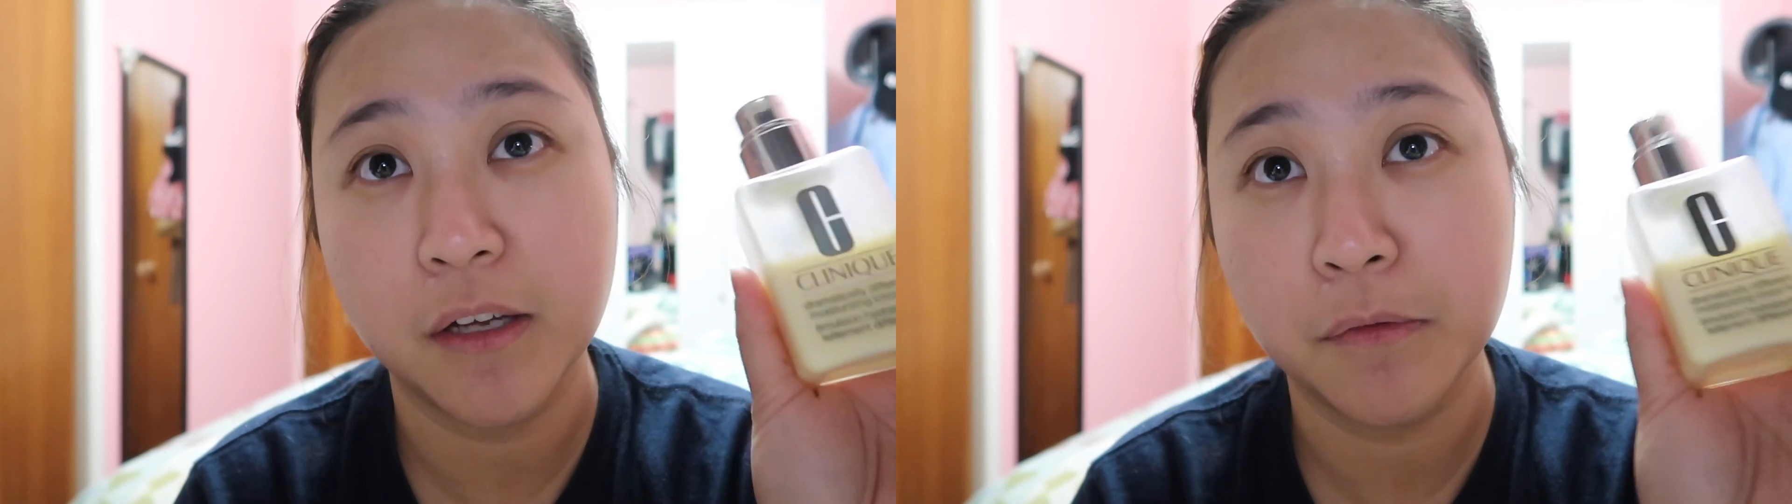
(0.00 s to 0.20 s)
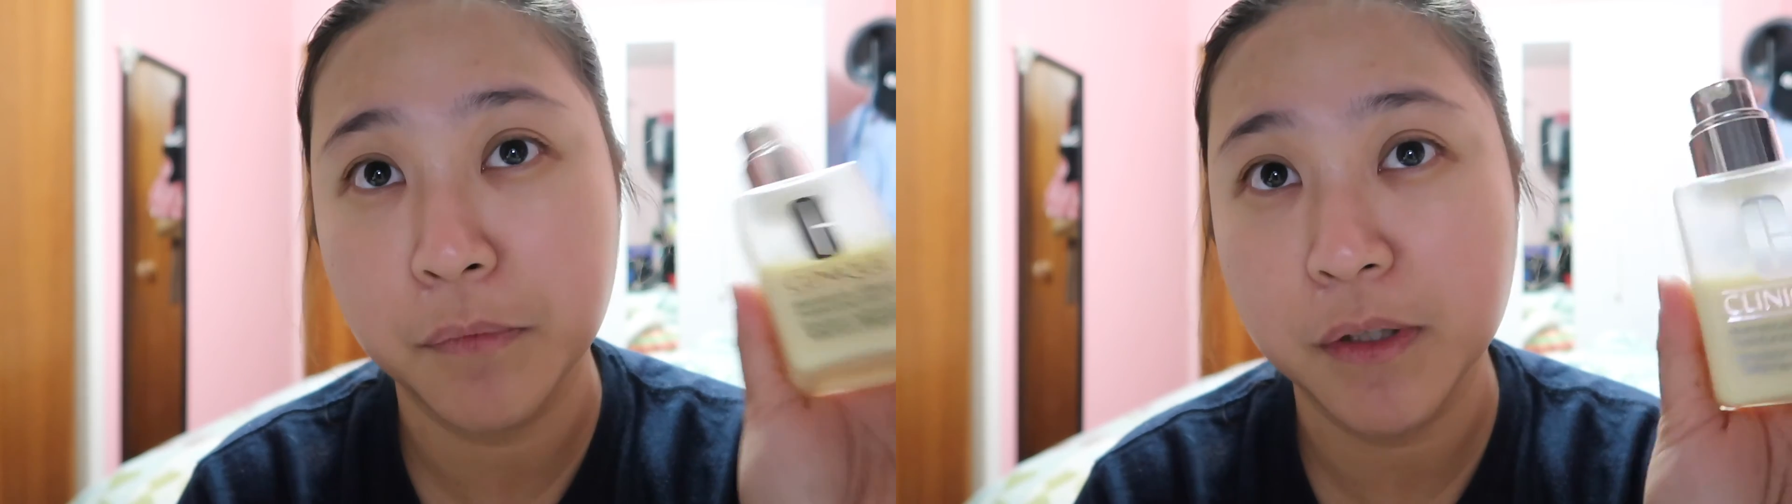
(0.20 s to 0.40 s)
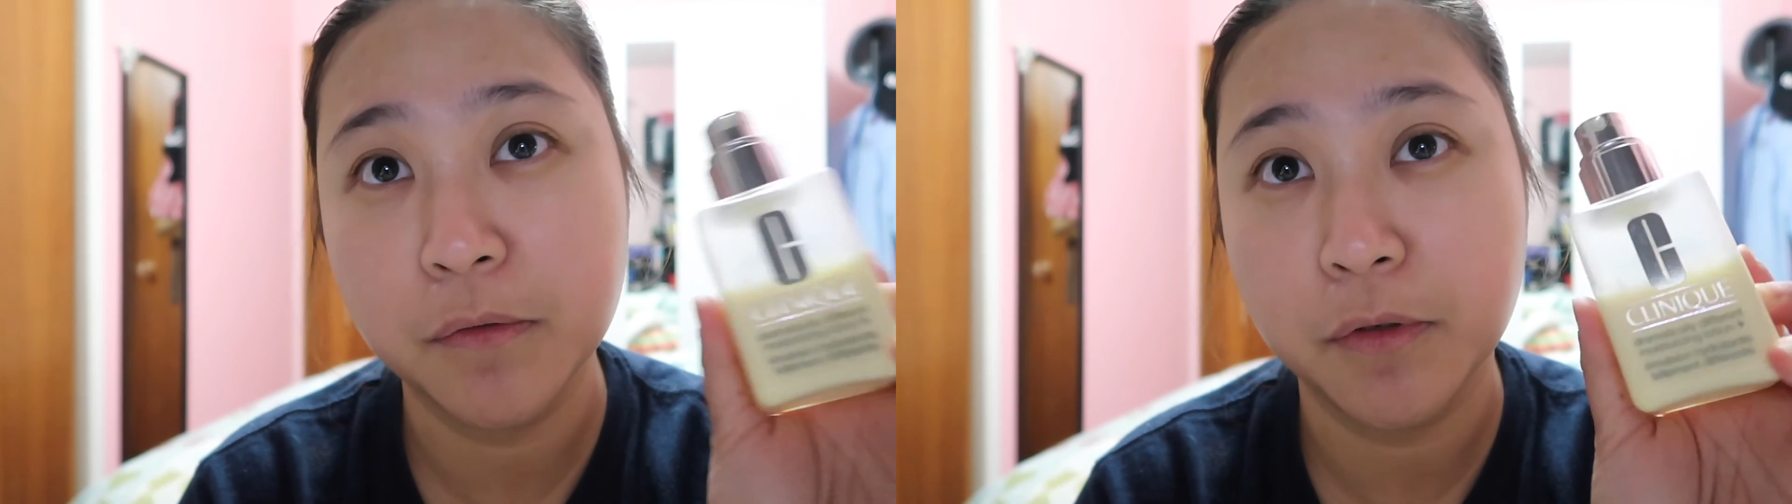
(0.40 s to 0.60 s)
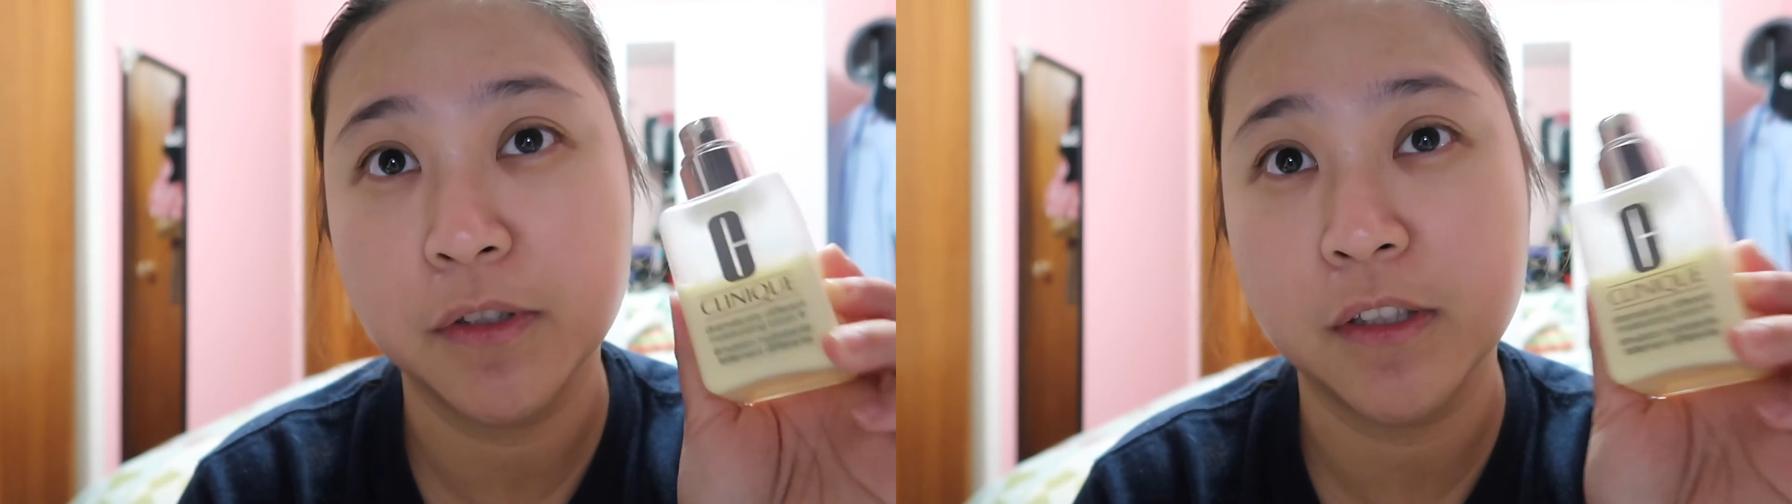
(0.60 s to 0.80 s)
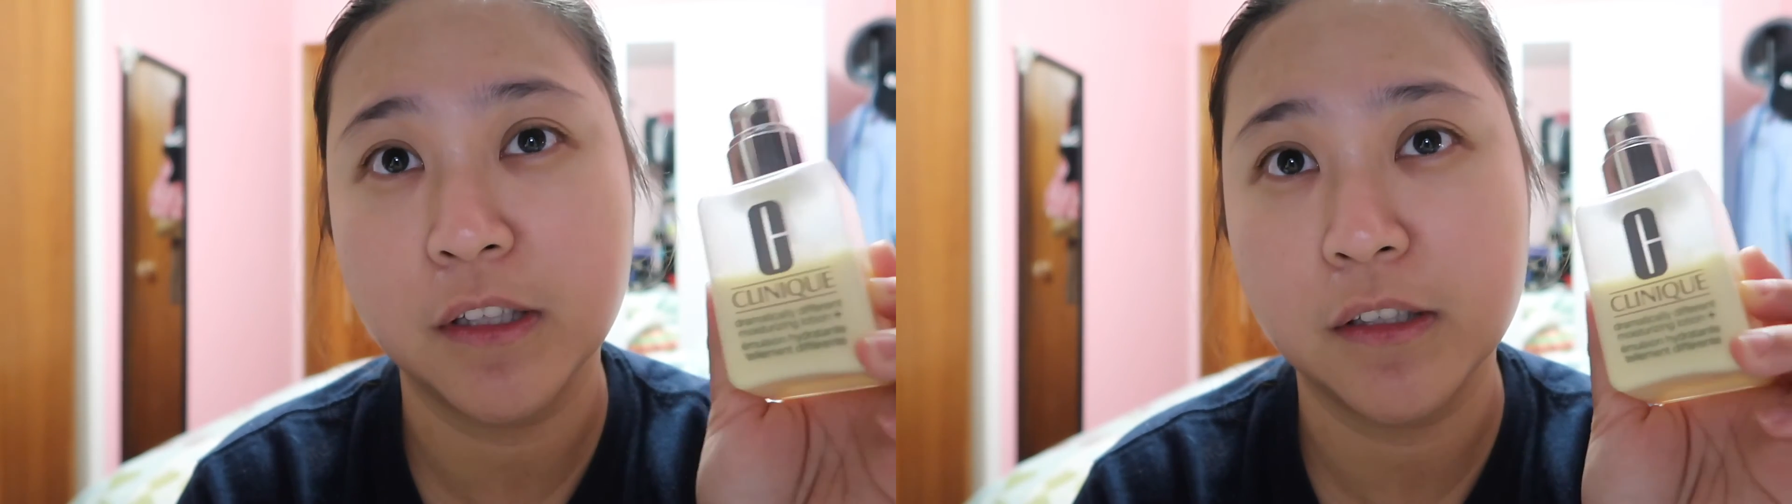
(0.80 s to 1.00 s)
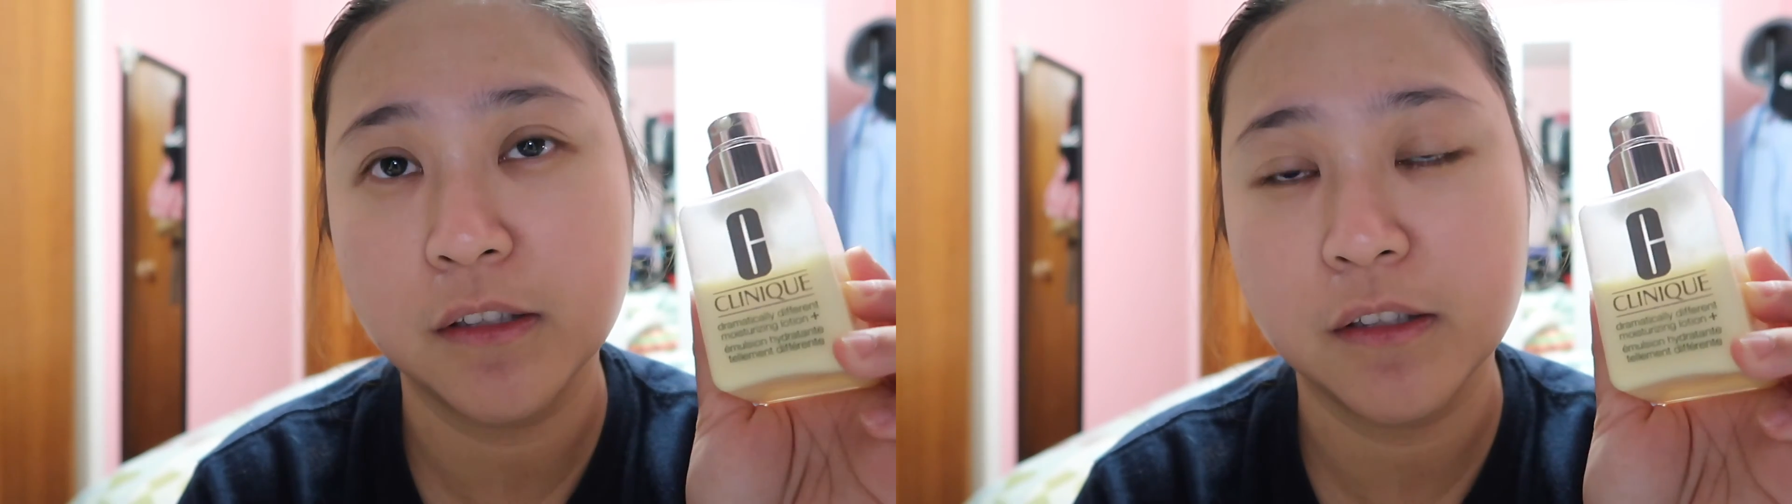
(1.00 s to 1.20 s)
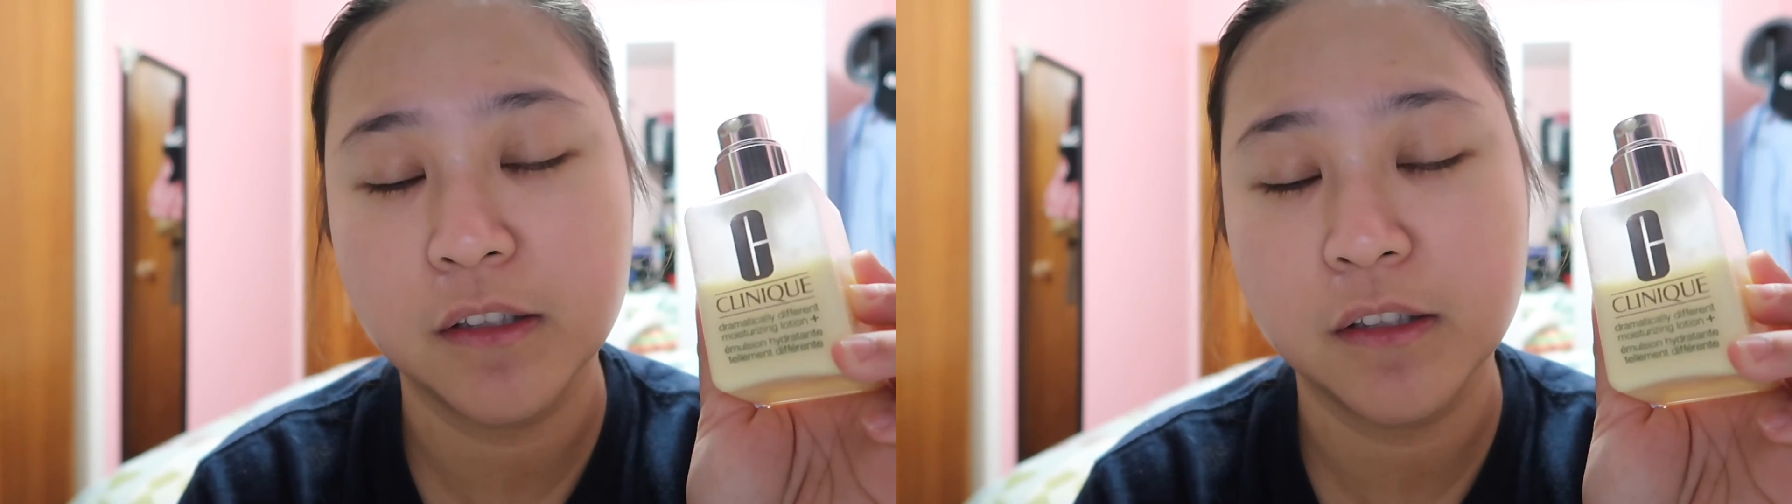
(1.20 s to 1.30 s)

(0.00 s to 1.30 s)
I've been using this